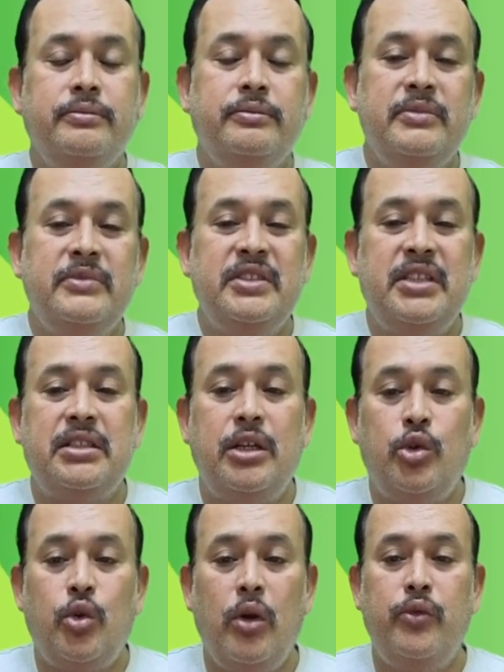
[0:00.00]
section
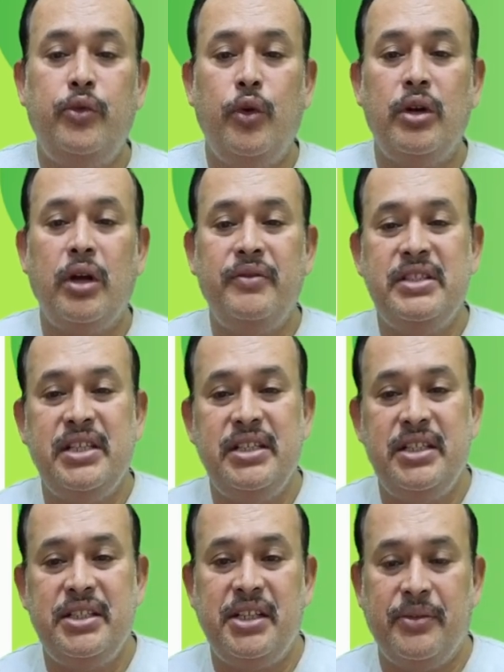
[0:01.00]
12(4) of the
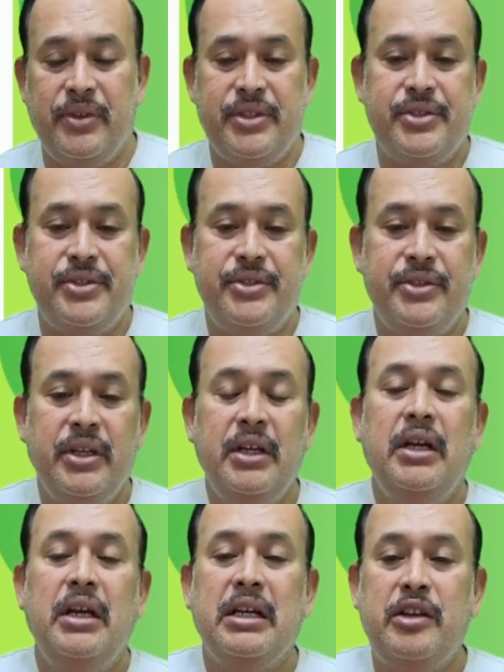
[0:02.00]
CGST refers.
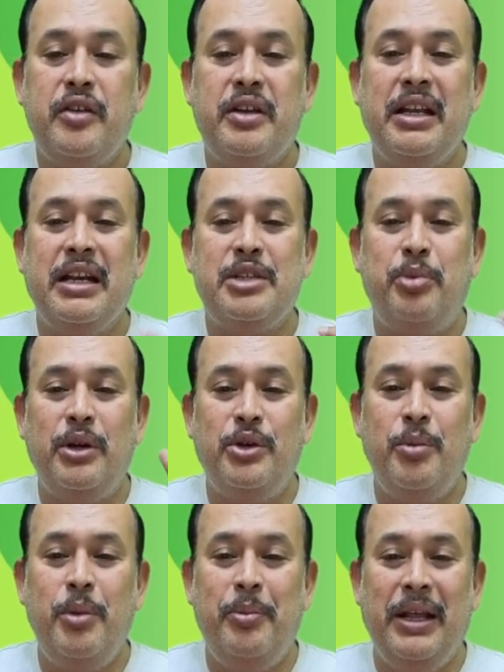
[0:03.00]
Quickly respond to me,
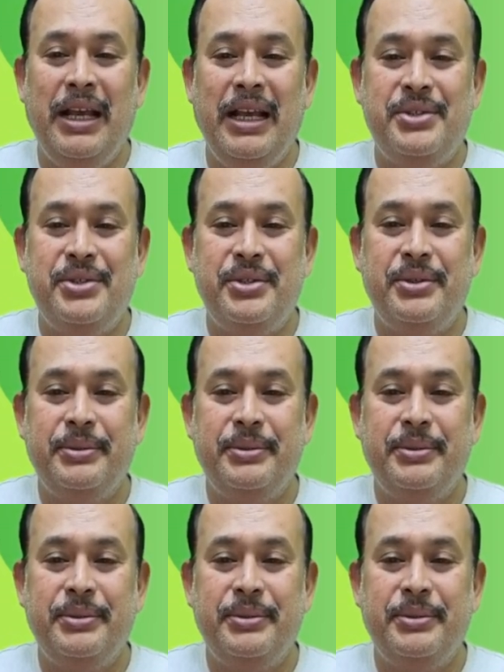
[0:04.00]
please.